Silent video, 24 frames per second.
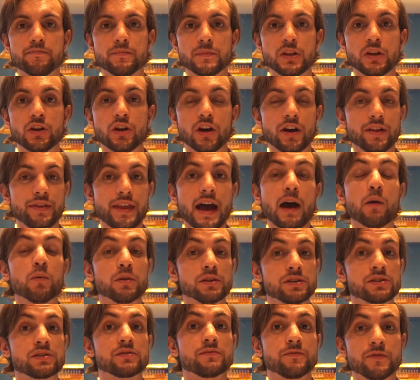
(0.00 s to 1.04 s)
you know,
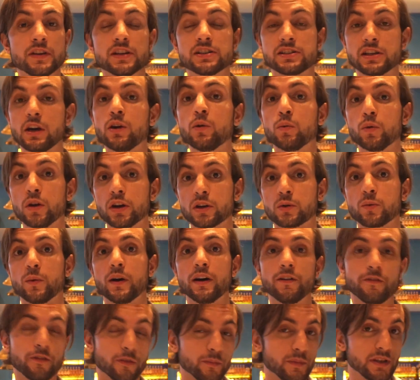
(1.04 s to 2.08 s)
Viettel worked
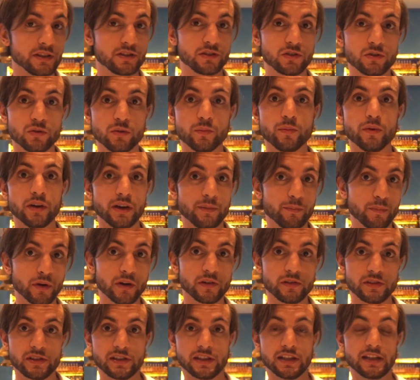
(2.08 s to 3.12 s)
well for me too in
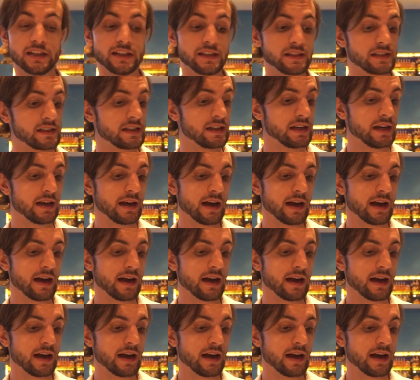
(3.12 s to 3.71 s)
both cities.